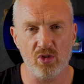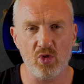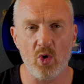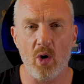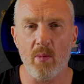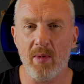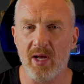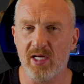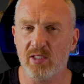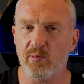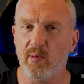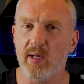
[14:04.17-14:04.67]
So
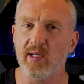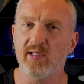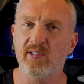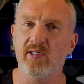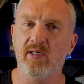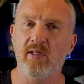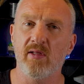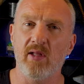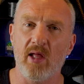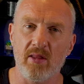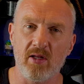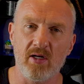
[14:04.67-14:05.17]
I'm
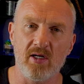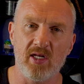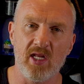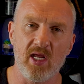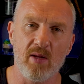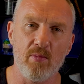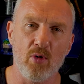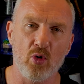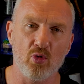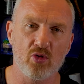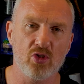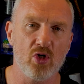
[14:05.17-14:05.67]
expecting that the
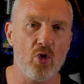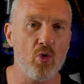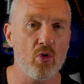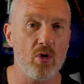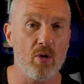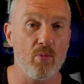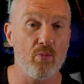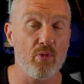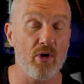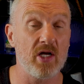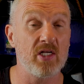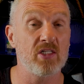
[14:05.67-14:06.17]
DIMO
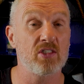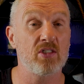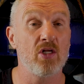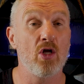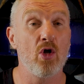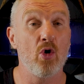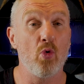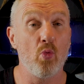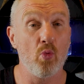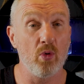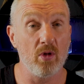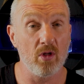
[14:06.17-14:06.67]
token price
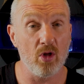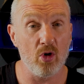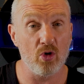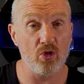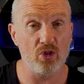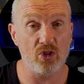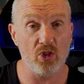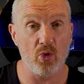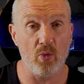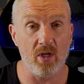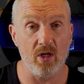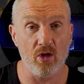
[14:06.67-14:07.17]
will
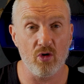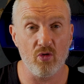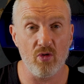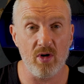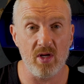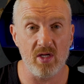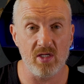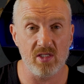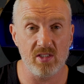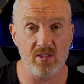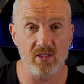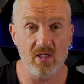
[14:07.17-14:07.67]
also
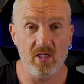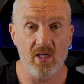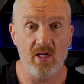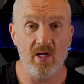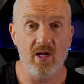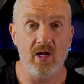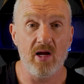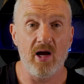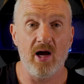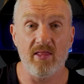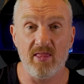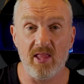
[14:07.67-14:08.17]
increase.
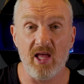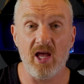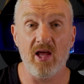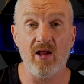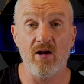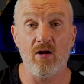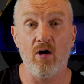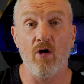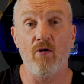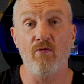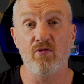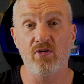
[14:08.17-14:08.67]
And
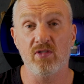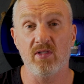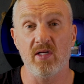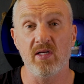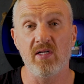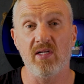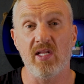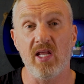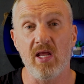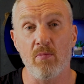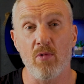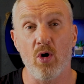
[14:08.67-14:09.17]
then obviously
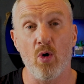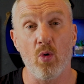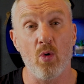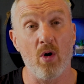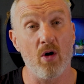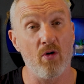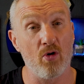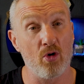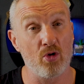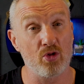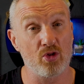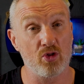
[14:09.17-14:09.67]
DIMO
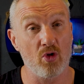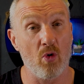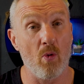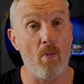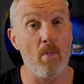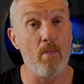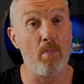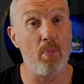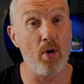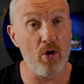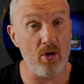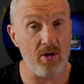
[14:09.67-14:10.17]
are also
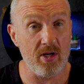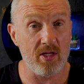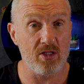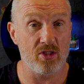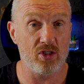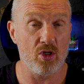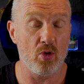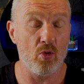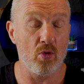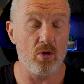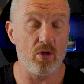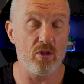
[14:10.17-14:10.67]
burning
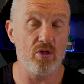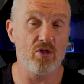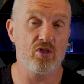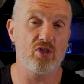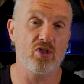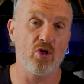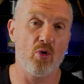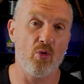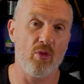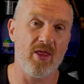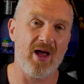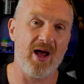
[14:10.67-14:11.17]
tokens,
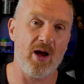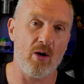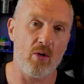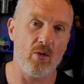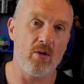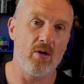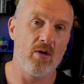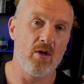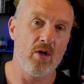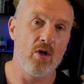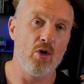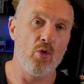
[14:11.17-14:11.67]
so
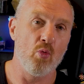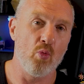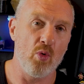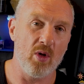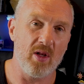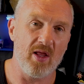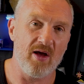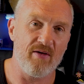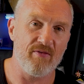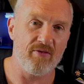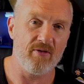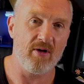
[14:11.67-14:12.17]
that
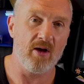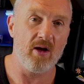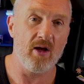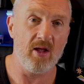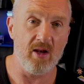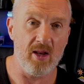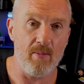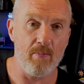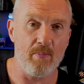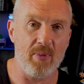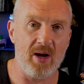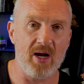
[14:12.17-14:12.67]
will have
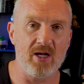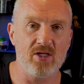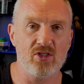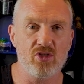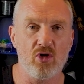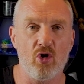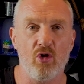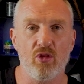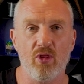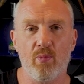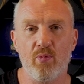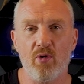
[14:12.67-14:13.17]
an
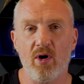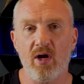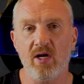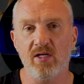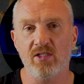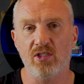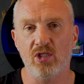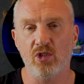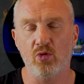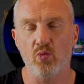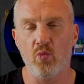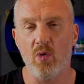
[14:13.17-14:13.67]
impact on the
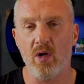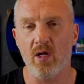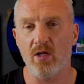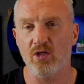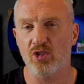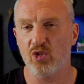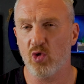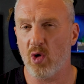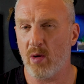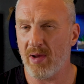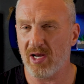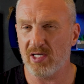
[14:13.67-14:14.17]
price as well.
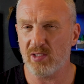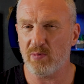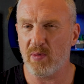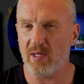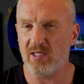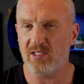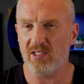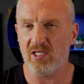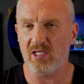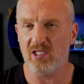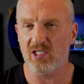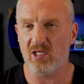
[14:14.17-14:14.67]
So I'm
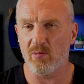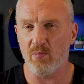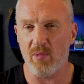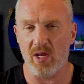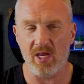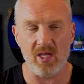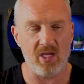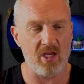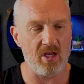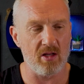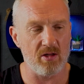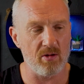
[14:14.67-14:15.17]
expecting to
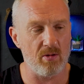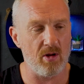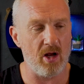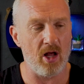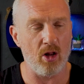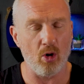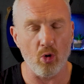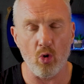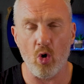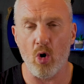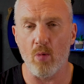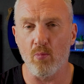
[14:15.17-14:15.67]
make
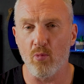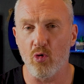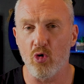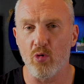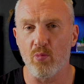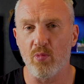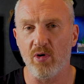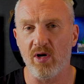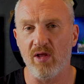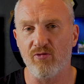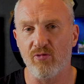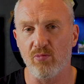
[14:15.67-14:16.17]
a lot more
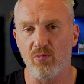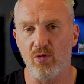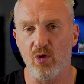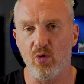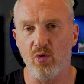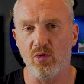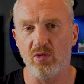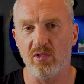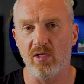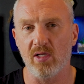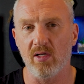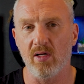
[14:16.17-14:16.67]
money from
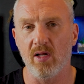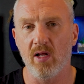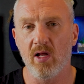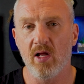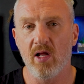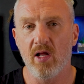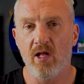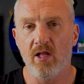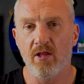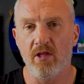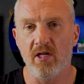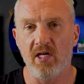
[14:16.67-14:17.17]
using
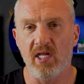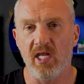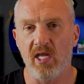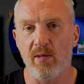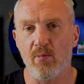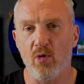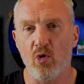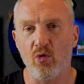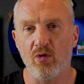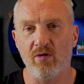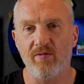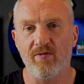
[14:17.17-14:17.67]
the
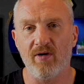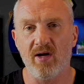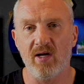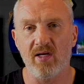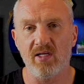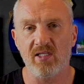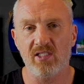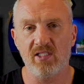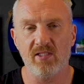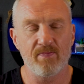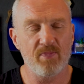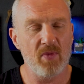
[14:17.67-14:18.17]
DIMO
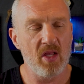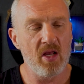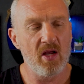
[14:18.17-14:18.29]
device.